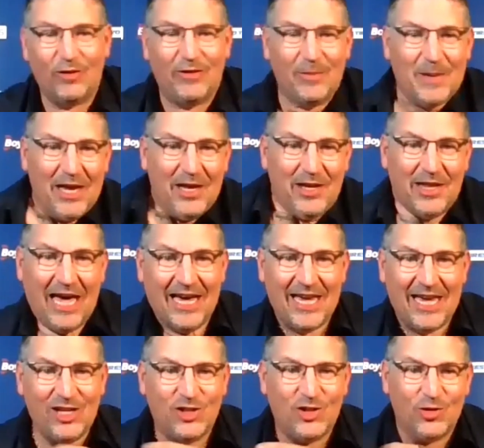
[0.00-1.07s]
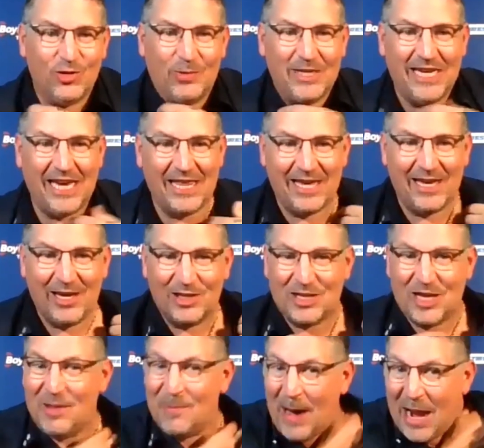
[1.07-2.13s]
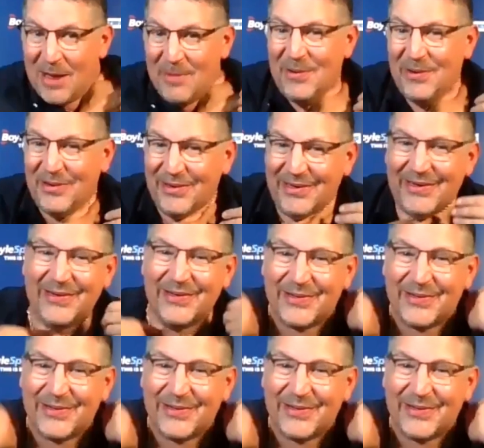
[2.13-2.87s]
I'm getting that age, you know, when you get the, is it the mana? it